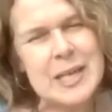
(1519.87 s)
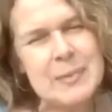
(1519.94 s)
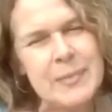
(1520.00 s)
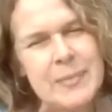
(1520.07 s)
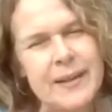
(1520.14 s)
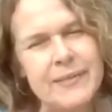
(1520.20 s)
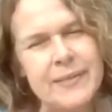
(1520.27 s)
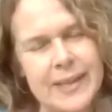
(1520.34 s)

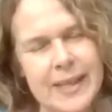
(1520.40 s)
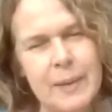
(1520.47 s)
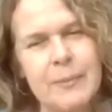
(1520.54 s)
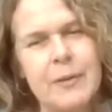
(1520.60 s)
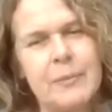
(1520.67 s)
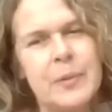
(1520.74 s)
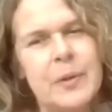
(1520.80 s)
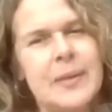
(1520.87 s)
But the couple
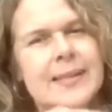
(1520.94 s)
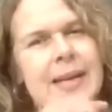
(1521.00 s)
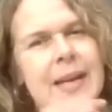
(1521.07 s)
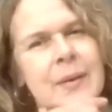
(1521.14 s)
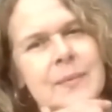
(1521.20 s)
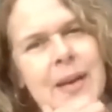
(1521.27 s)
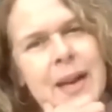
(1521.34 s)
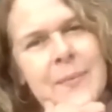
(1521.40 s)
of books
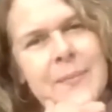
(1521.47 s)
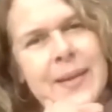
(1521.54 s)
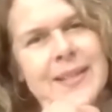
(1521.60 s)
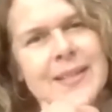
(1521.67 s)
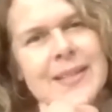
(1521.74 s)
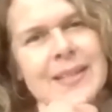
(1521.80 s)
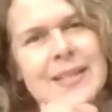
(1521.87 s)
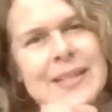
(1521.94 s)
that I
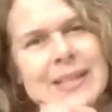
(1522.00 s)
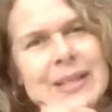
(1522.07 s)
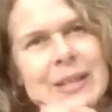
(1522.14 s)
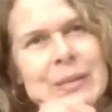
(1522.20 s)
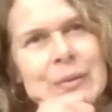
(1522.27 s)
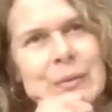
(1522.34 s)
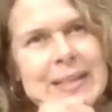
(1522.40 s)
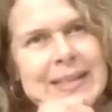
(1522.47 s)
mentioned to
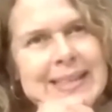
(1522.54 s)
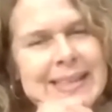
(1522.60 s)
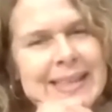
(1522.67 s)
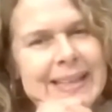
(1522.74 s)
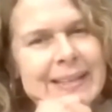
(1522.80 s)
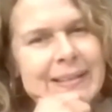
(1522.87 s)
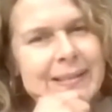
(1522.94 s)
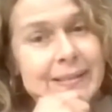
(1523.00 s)
you
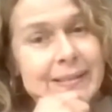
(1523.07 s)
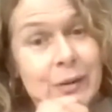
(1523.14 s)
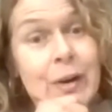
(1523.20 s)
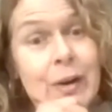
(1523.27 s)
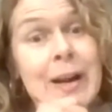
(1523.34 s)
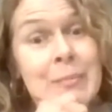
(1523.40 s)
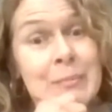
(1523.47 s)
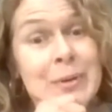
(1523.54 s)
recently, the
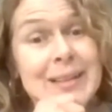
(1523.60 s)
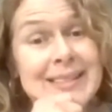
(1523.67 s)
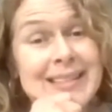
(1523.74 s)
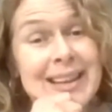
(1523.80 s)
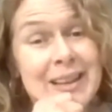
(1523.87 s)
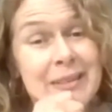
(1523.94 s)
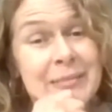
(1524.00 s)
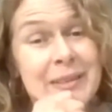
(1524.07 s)
crime books
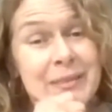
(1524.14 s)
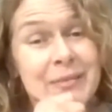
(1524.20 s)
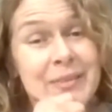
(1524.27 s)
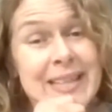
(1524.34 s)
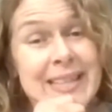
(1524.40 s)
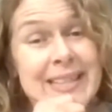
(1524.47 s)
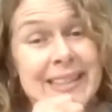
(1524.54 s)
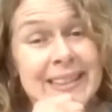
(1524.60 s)
that I've been
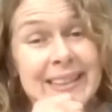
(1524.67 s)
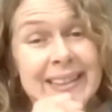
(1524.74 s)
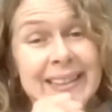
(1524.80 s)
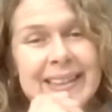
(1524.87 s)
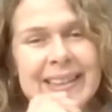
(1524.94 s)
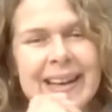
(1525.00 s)
reading, are